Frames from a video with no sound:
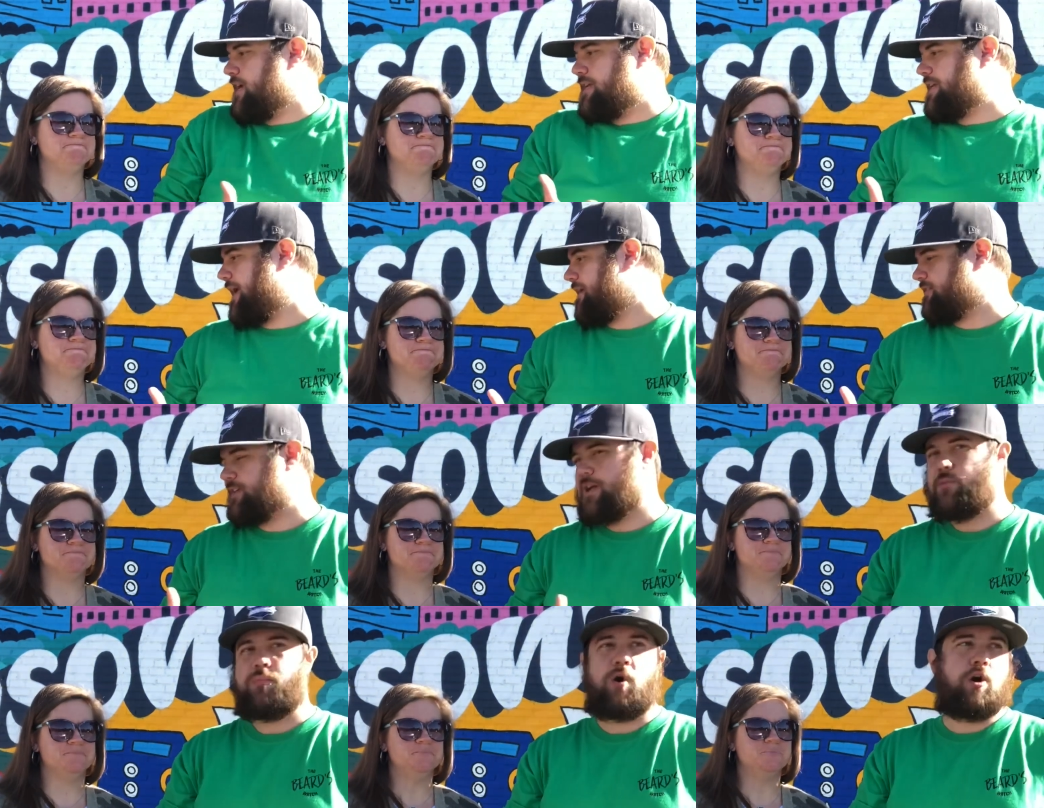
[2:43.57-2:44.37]
Speaker 1: downtown
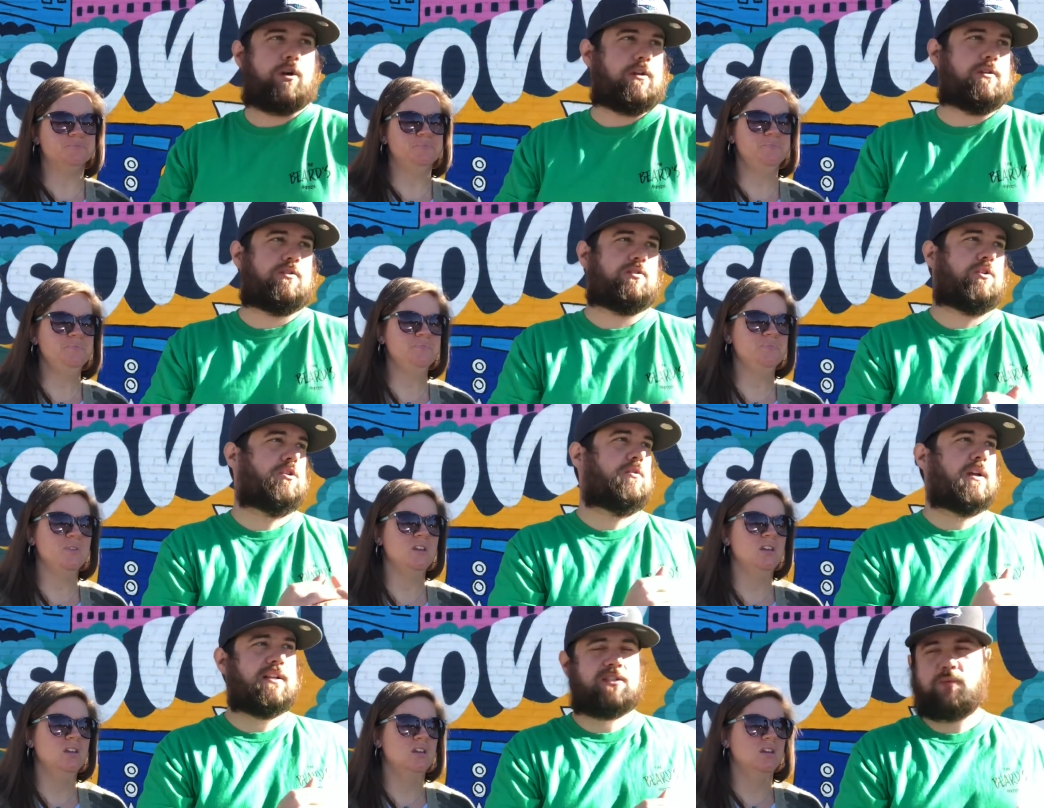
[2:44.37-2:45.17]
parking, so you
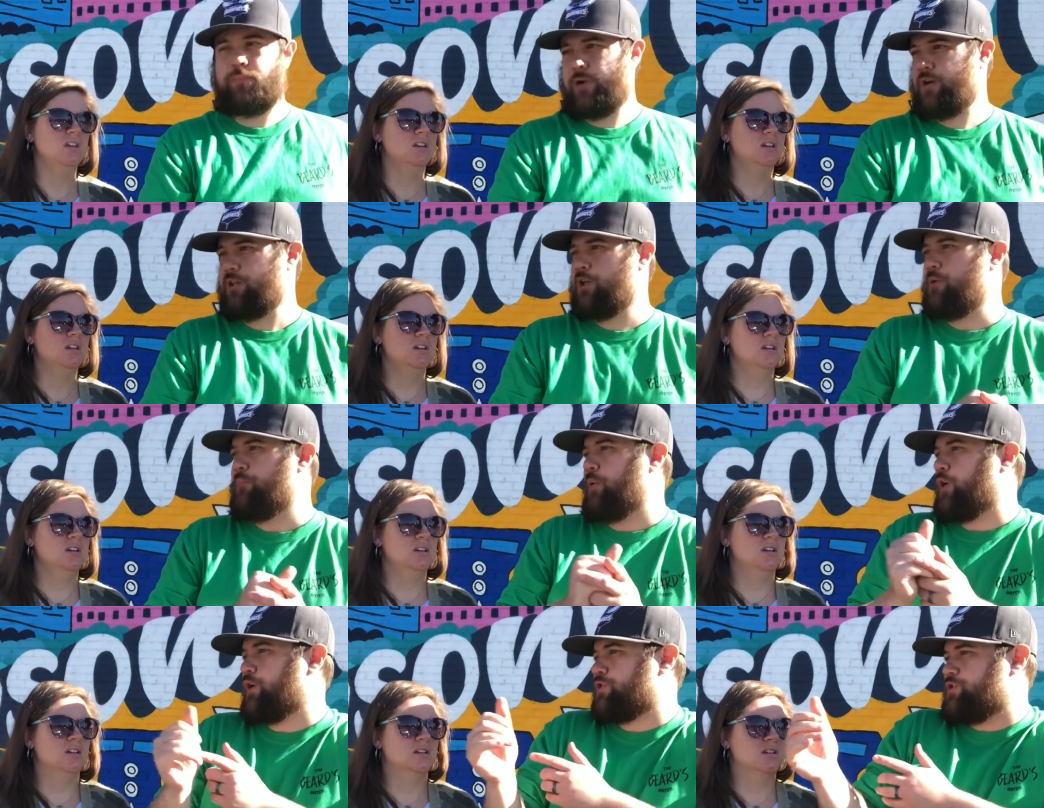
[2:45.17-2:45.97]
got some parallel
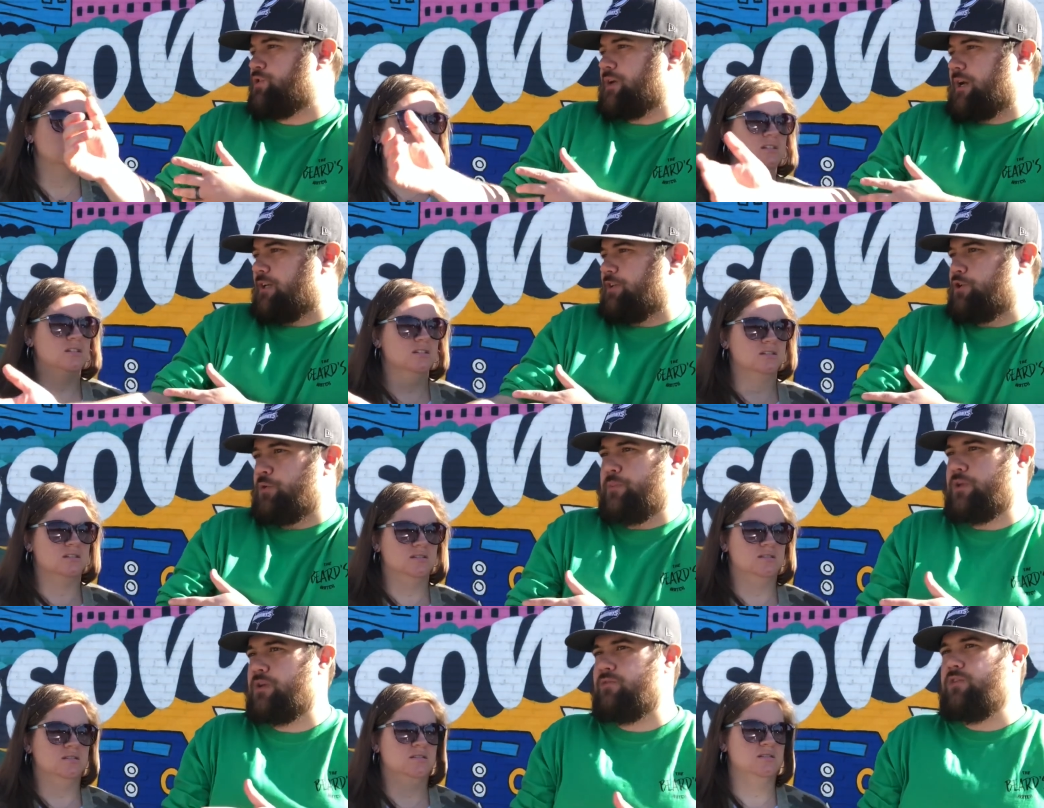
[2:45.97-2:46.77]
parks, you got a little bit
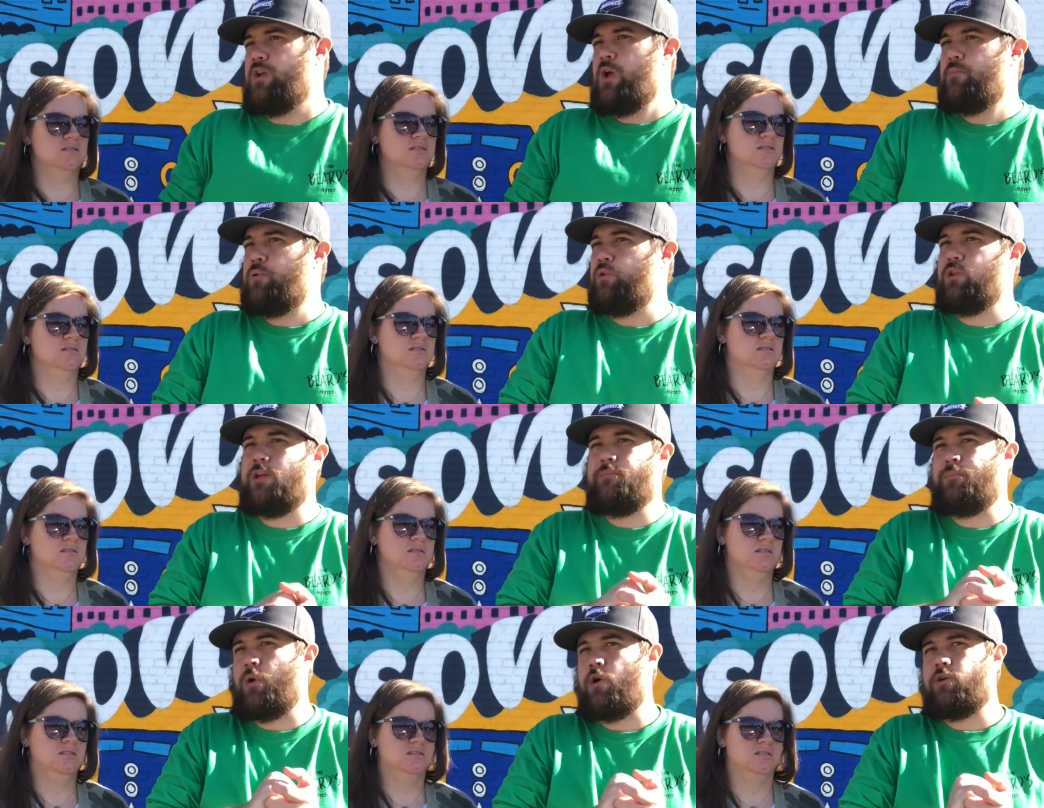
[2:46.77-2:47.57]
of pull-in
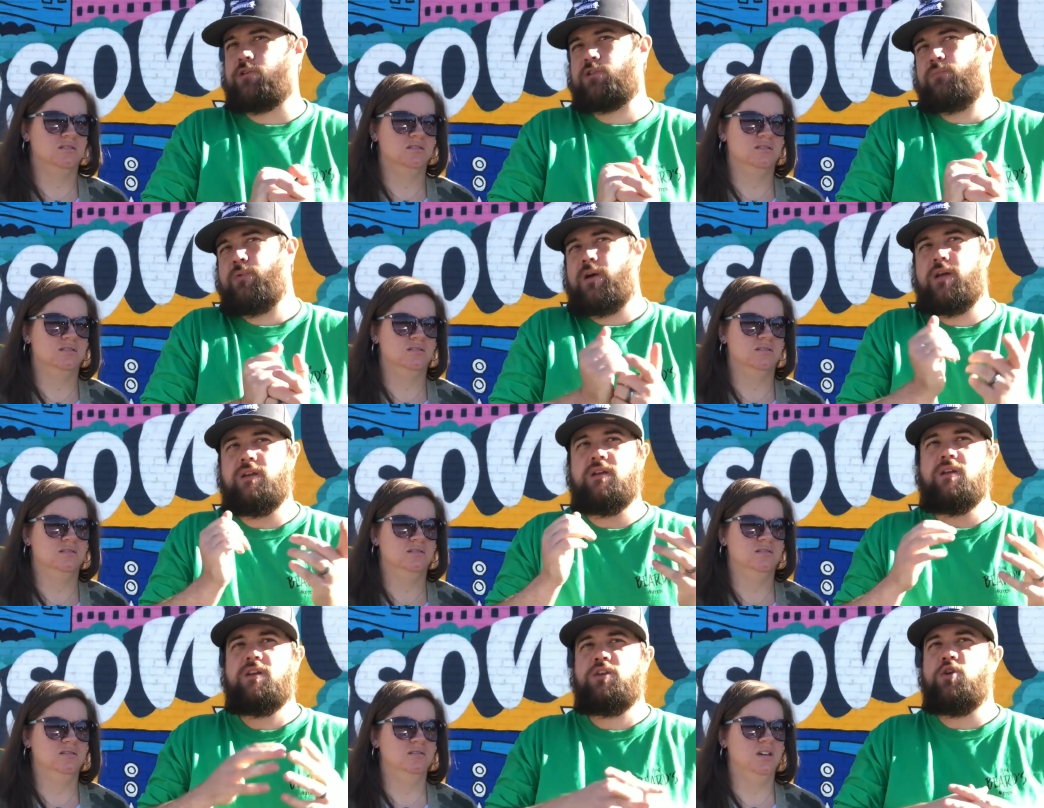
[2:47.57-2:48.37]
parks, but
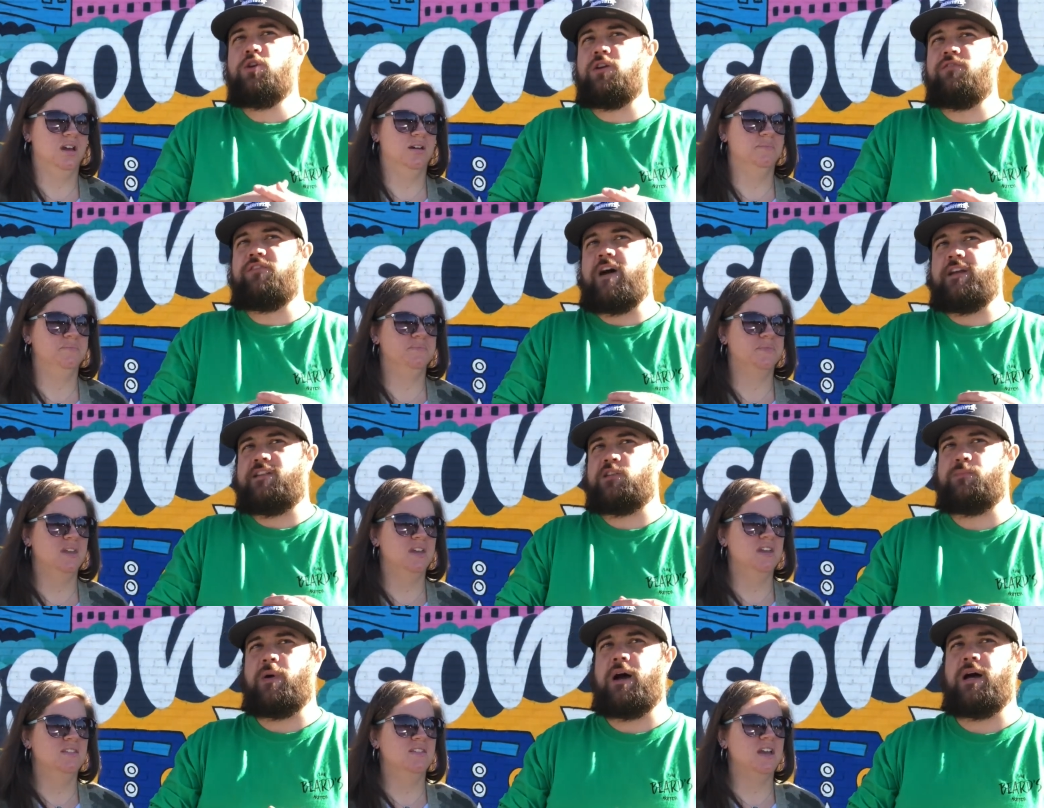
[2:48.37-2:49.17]
you can find a
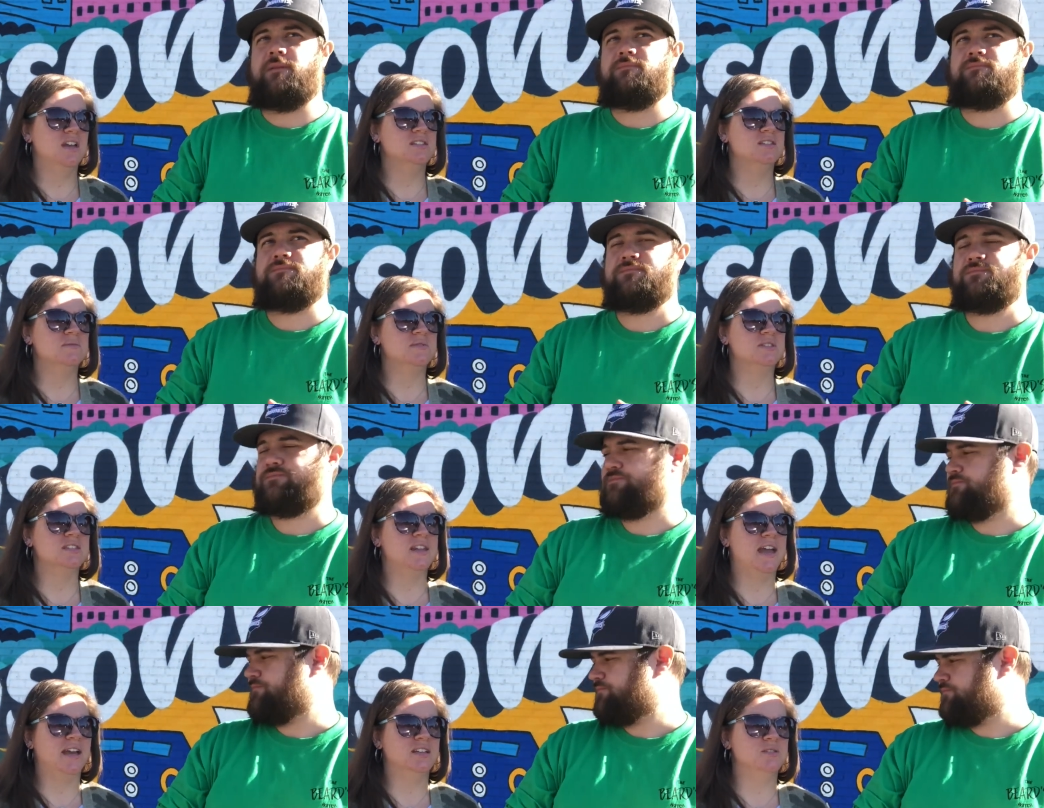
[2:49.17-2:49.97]
spot. They had some
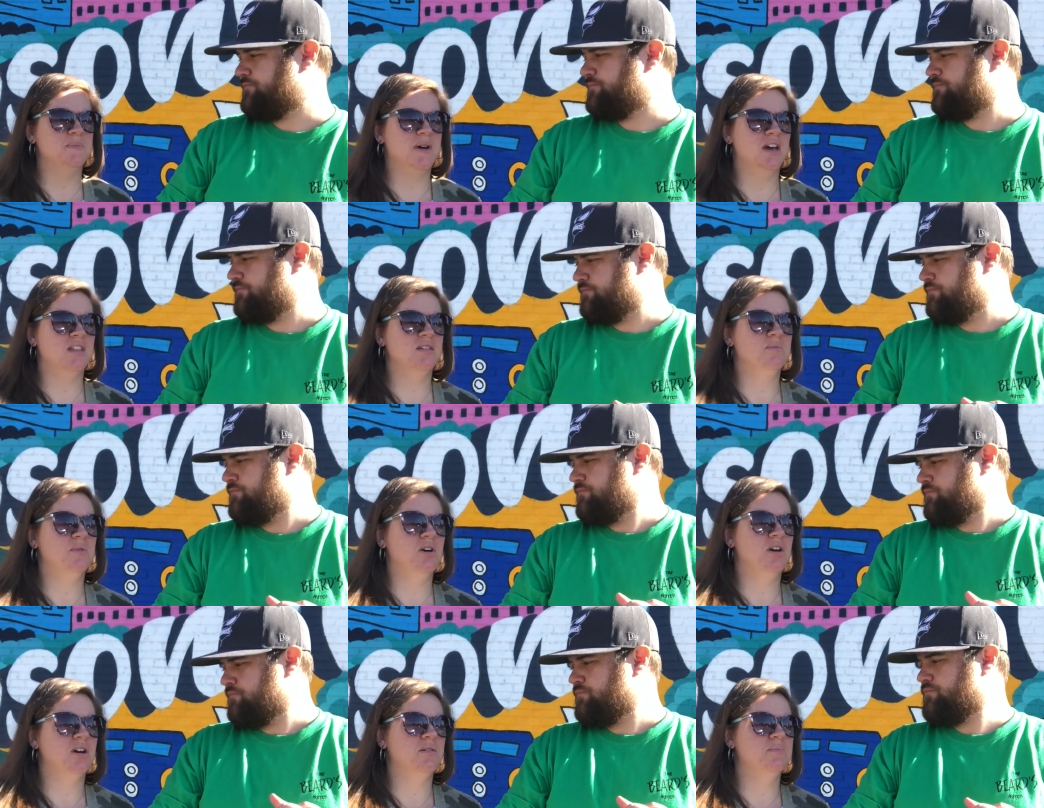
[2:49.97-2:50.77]
snacks behind the
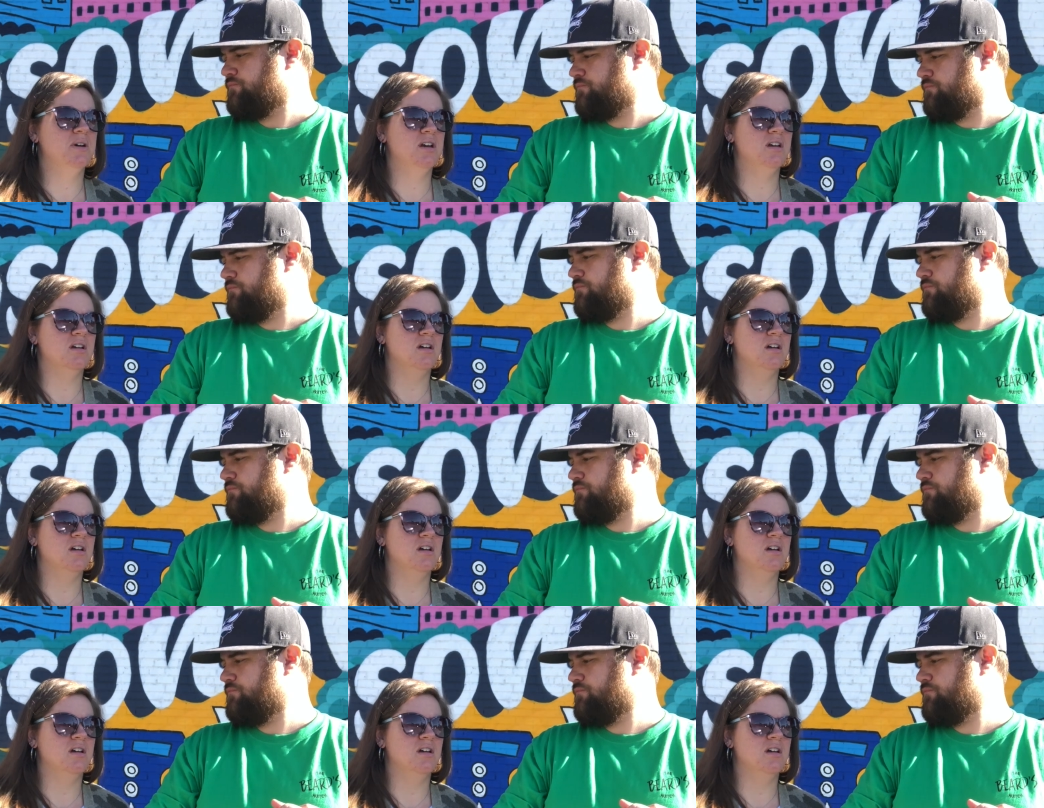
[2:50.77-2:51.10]
bar, but